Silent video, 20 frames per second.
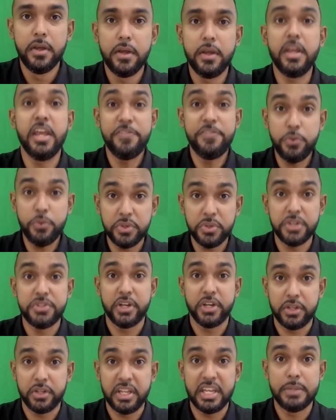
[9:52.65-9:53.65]
If you want to
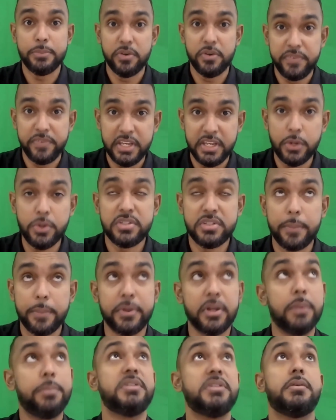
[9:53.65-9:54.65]
check out any more videos, I'm going
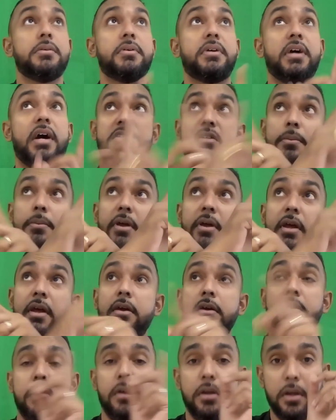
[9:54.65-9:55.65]
to put some cards up
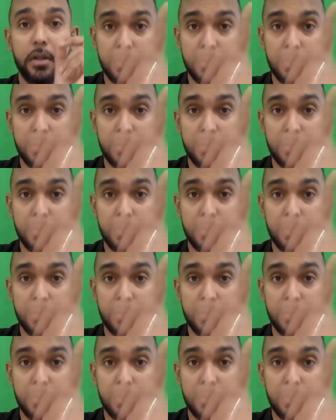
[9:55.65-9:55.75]
here.